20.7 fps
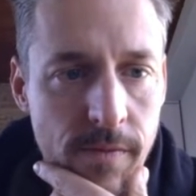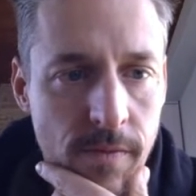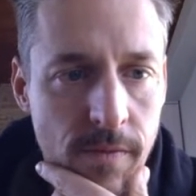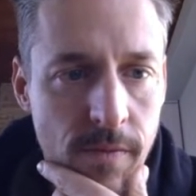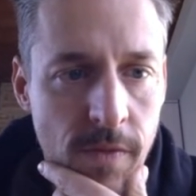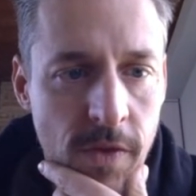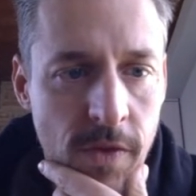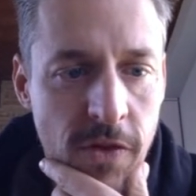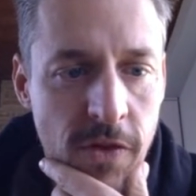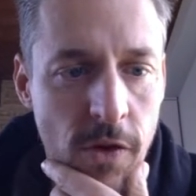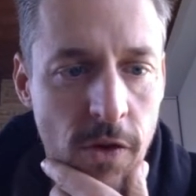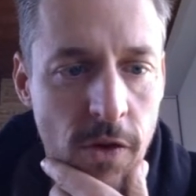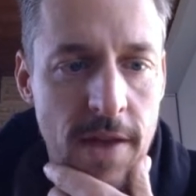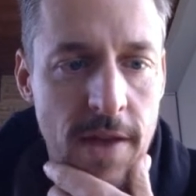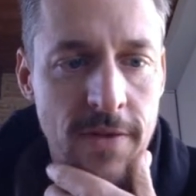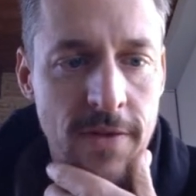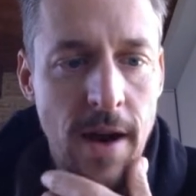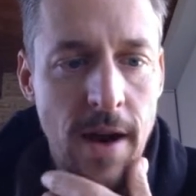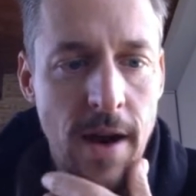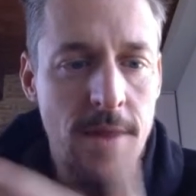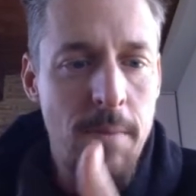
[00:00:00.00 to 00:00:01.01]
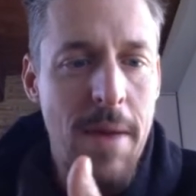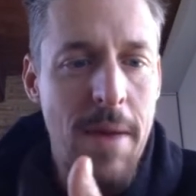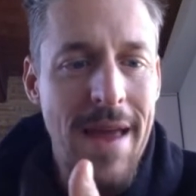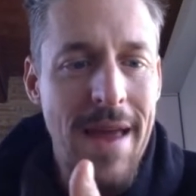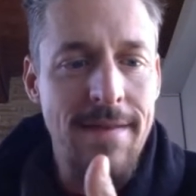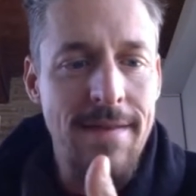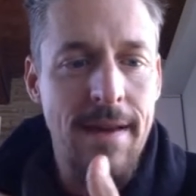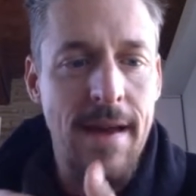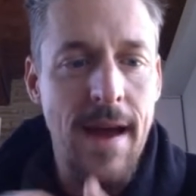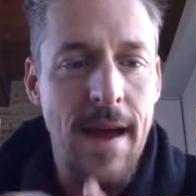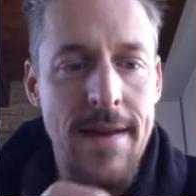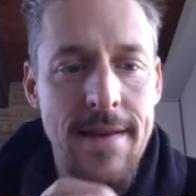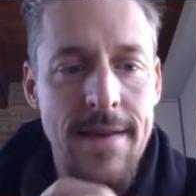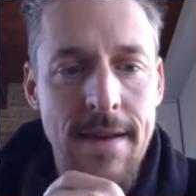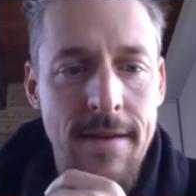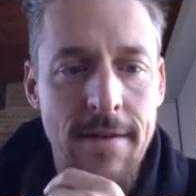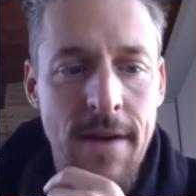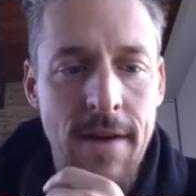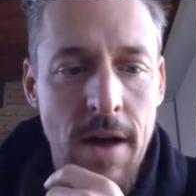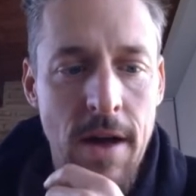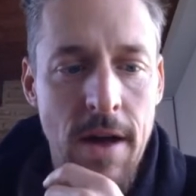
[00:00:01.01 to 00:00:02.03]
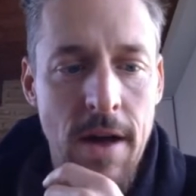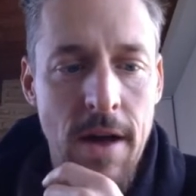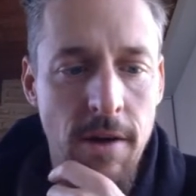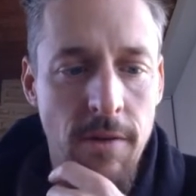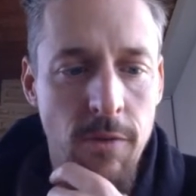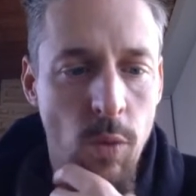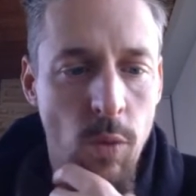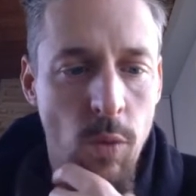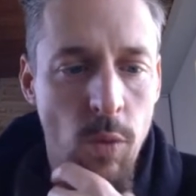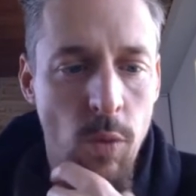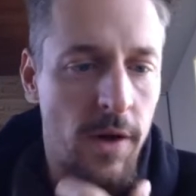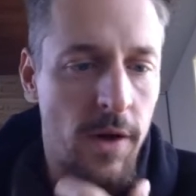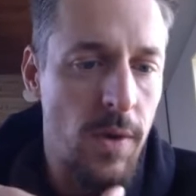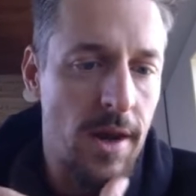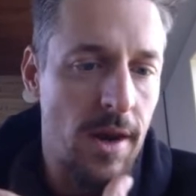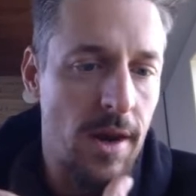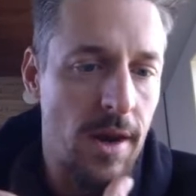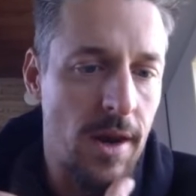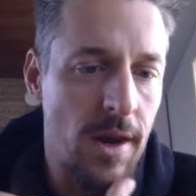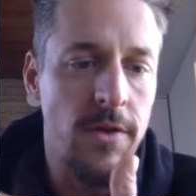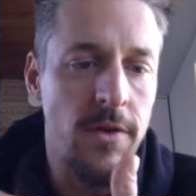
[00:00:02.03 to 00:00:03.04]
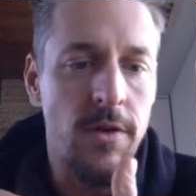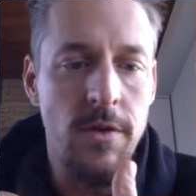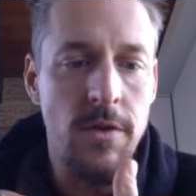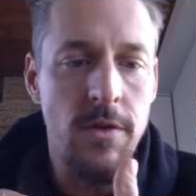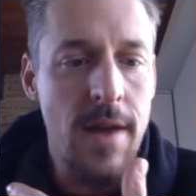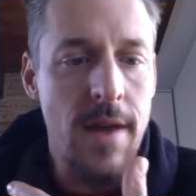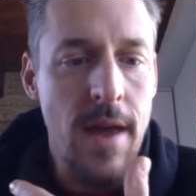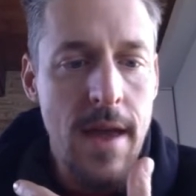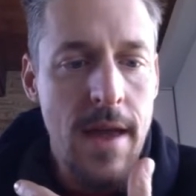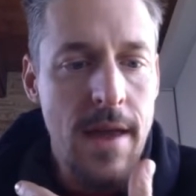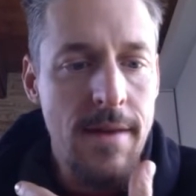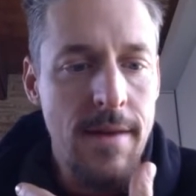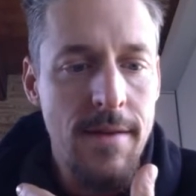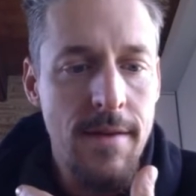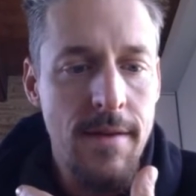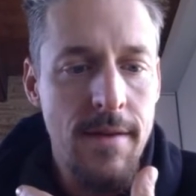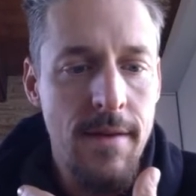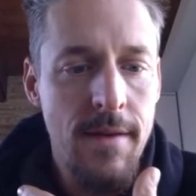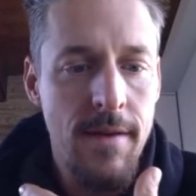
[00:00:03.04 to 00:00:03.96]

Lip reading: And so that's kind of the basic idea of how this stuff works. We could also do the date.